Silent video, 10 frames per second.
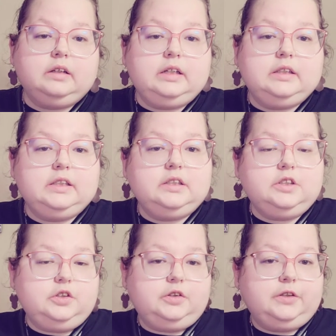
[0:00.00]
I think
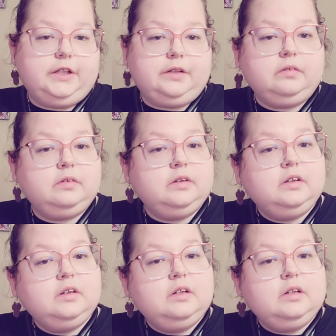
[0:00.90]
jewelry.
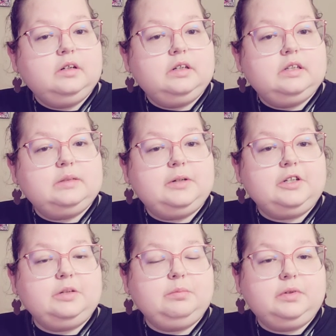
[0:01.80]

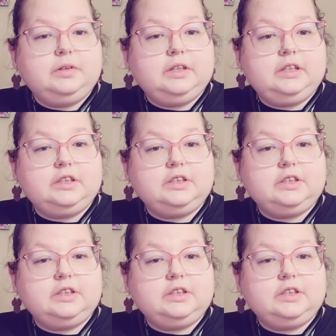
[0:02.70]
Especially more that